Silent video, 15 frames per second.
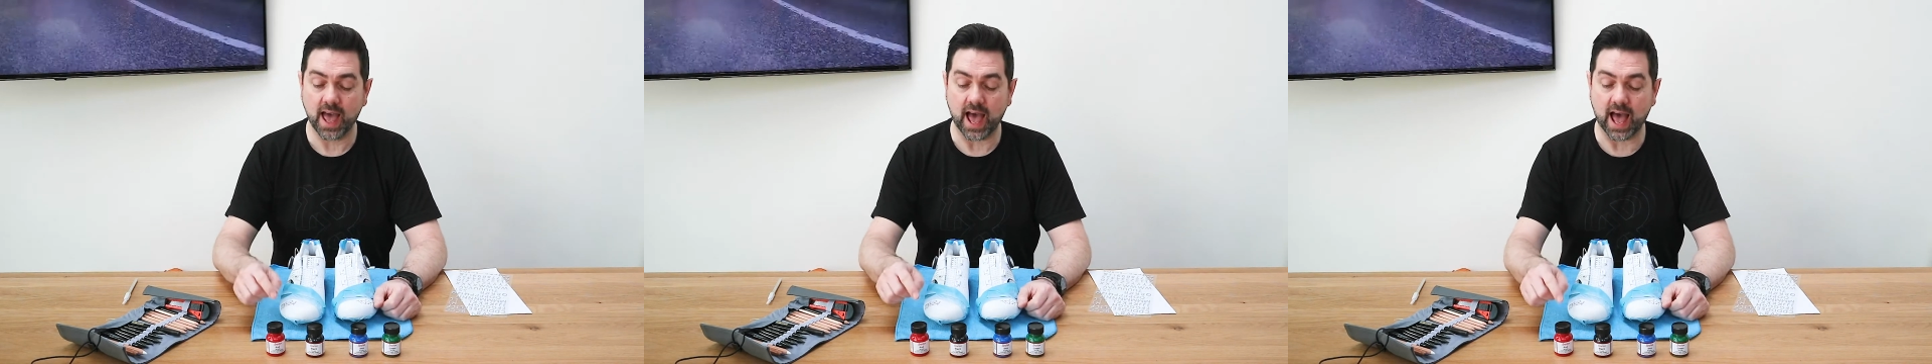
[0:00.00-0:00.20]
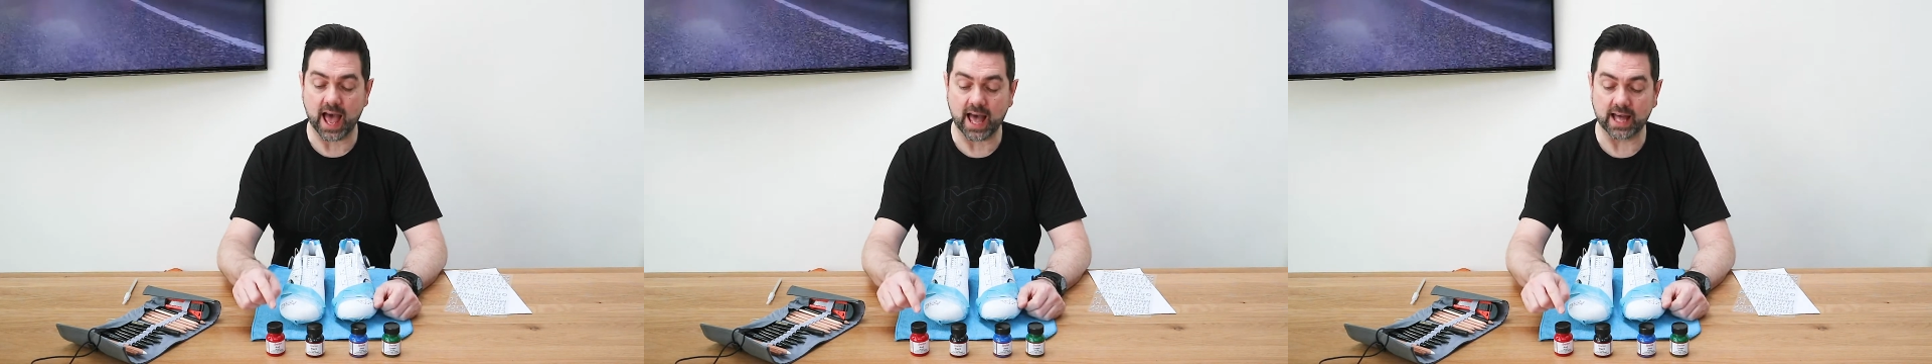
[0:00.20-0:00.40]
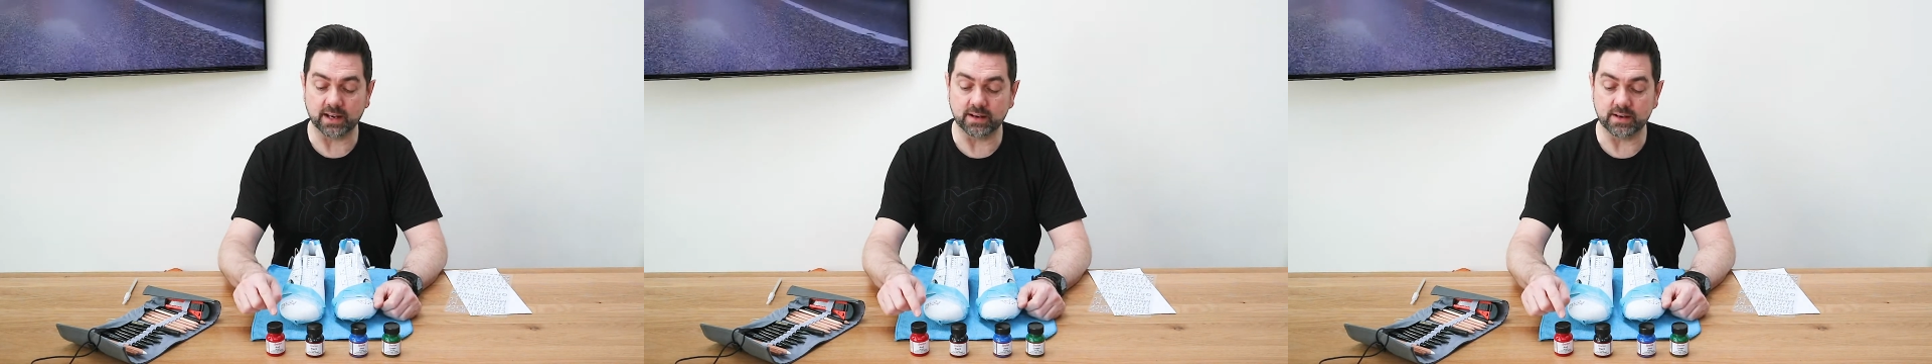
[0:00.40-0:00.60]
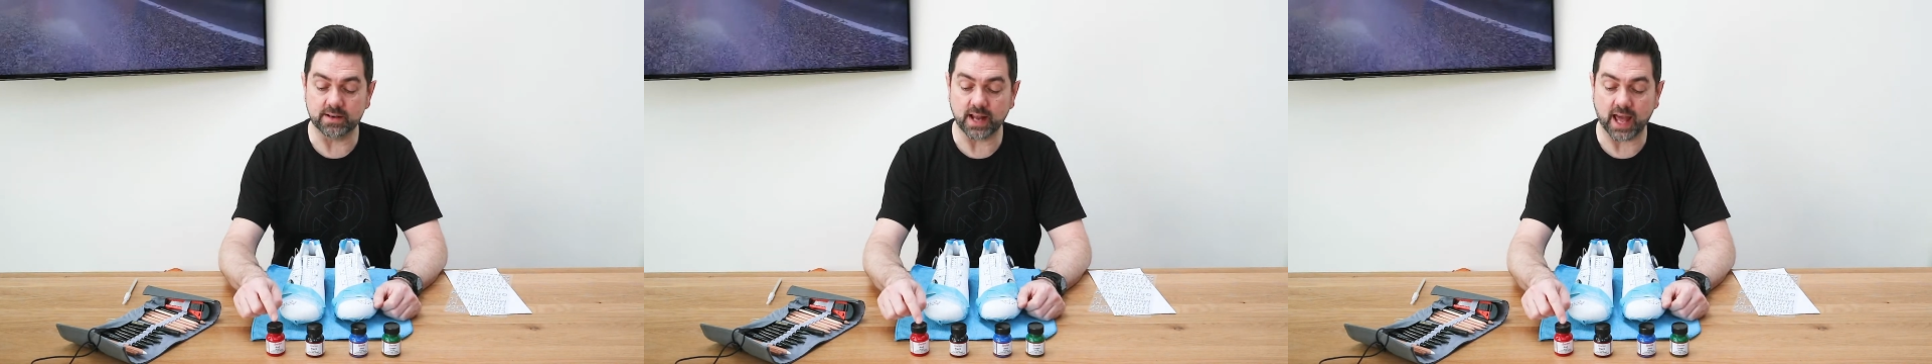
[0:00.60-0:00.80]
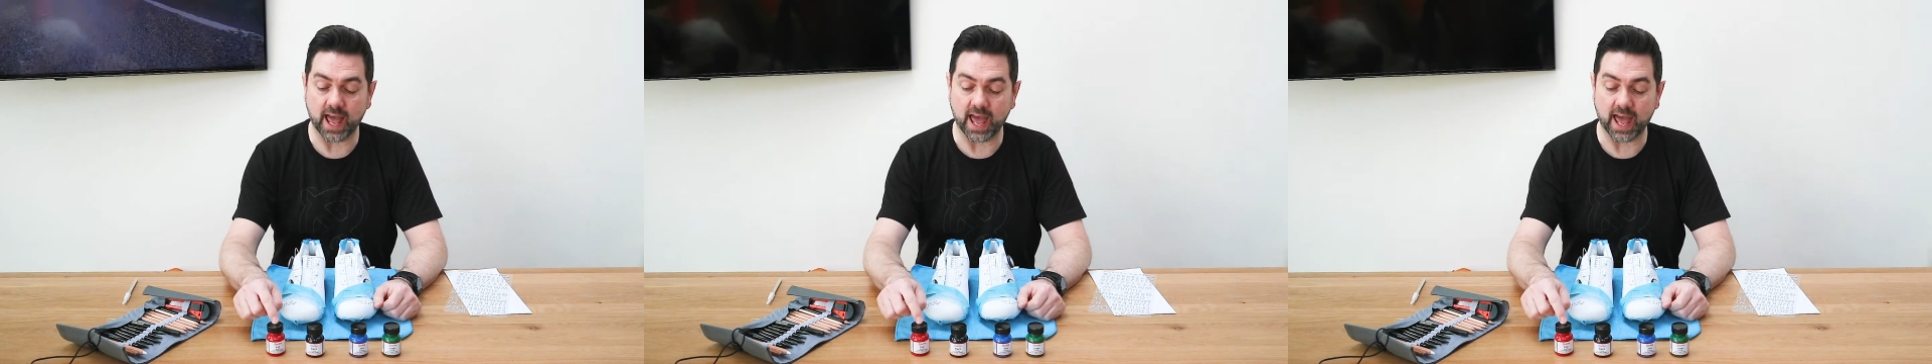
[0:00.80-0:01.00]
and
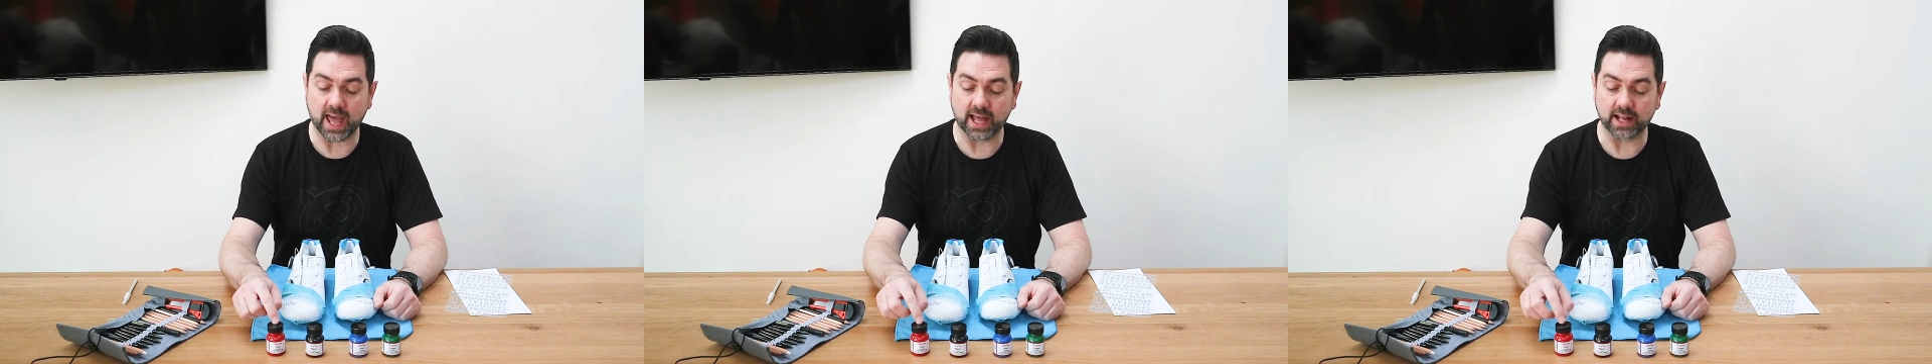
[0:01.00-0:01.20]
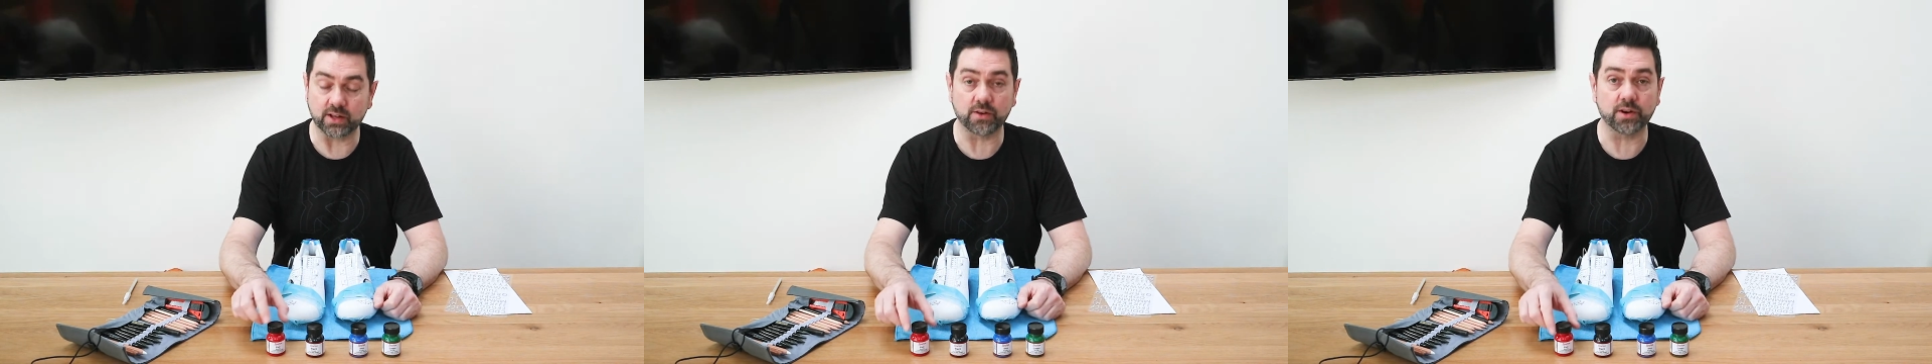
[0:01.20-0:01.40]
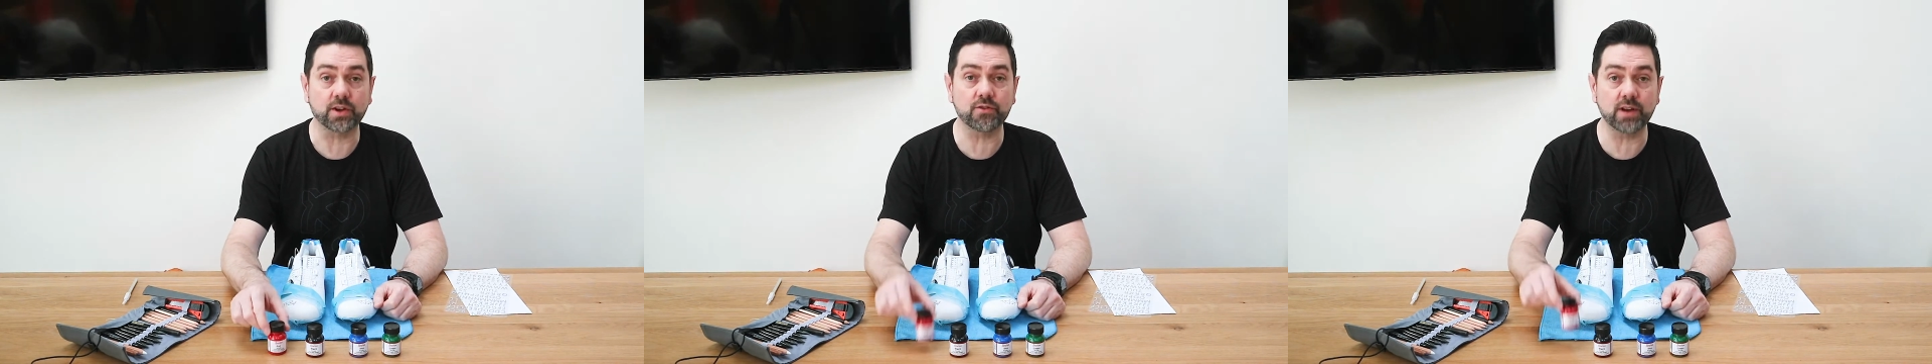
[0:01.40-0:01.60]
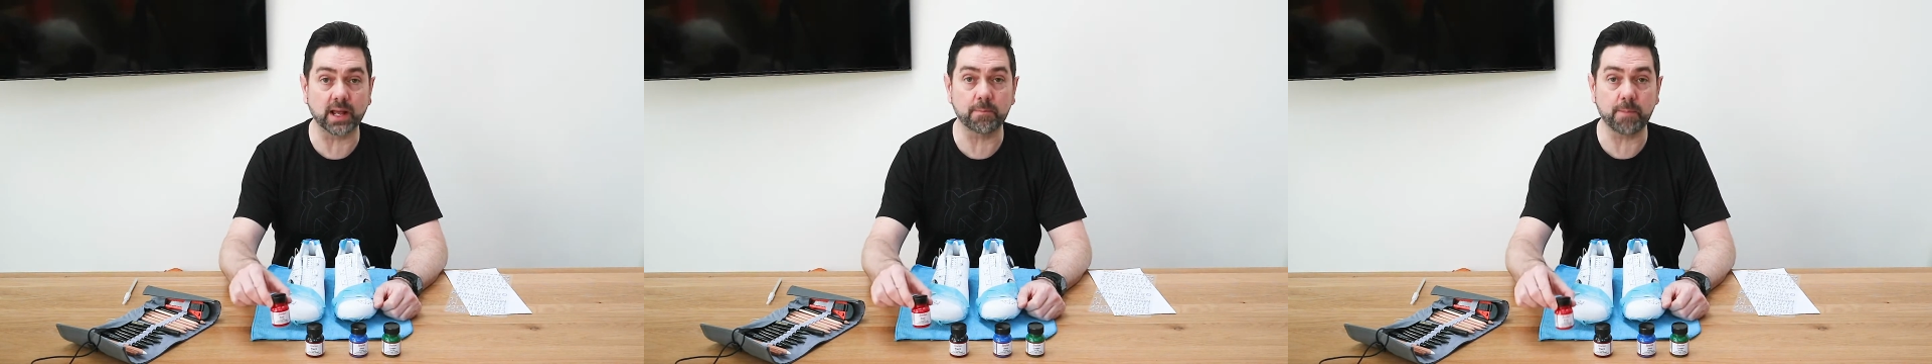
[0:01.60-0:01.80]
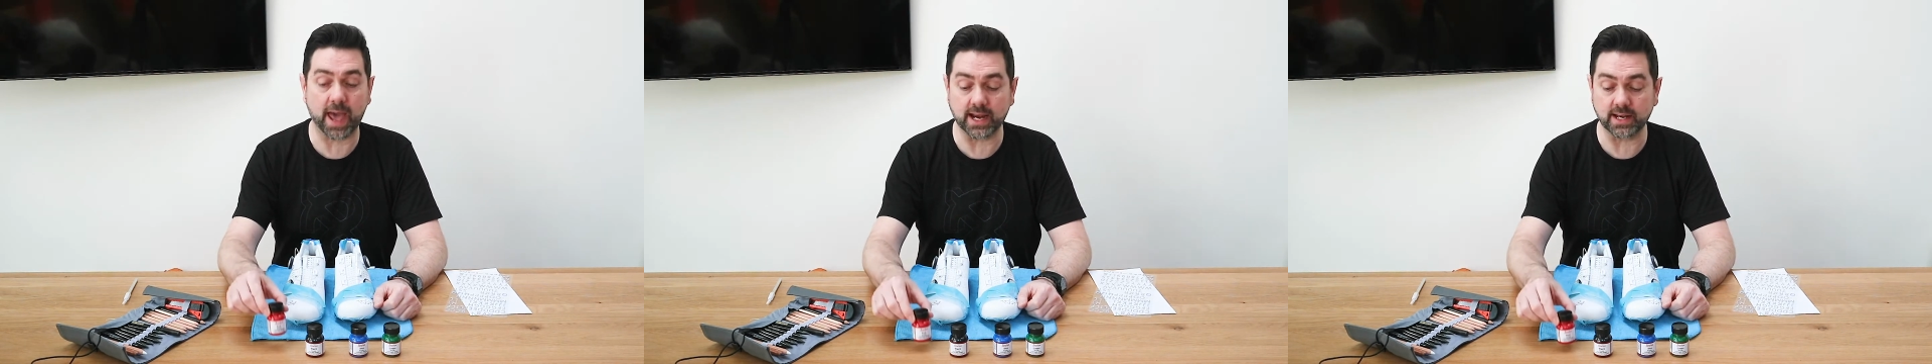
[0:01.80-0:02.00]
they're
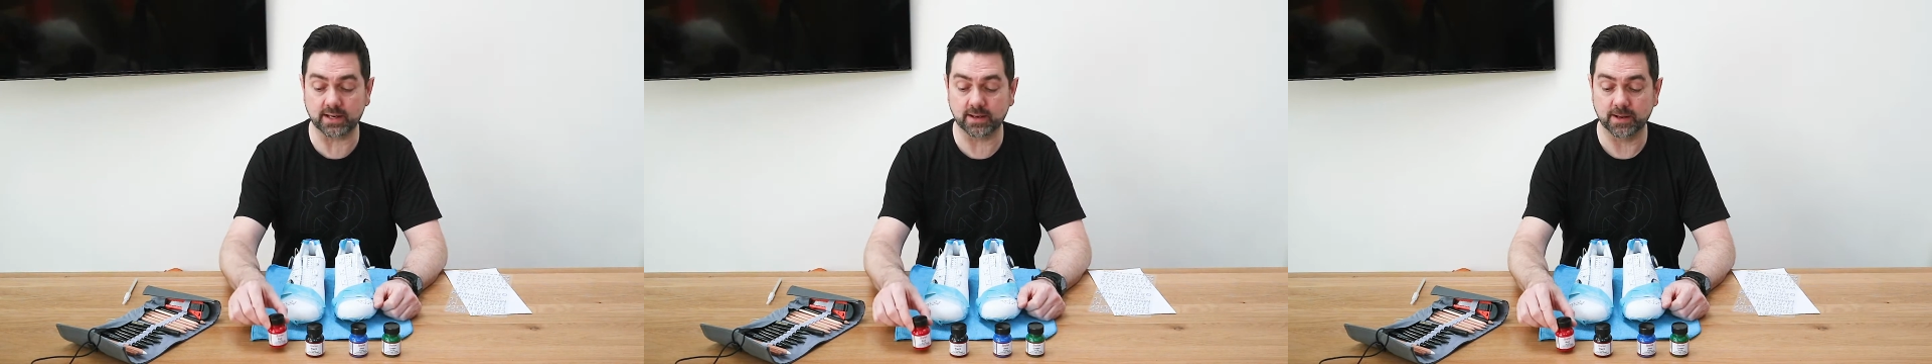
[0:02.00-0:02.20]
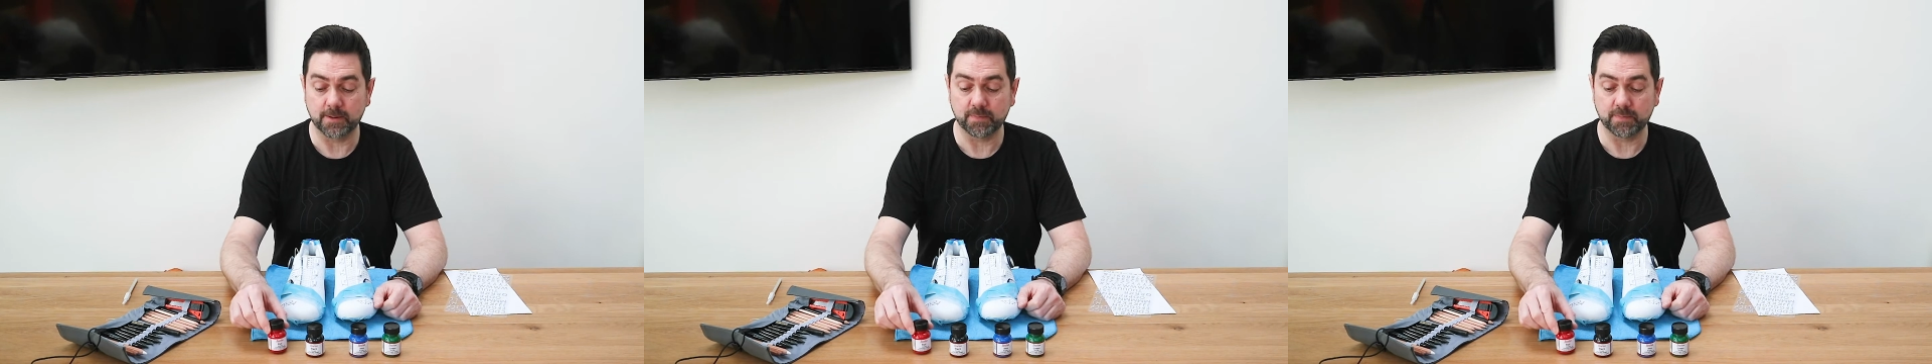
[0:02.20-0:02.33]
acrylic paint.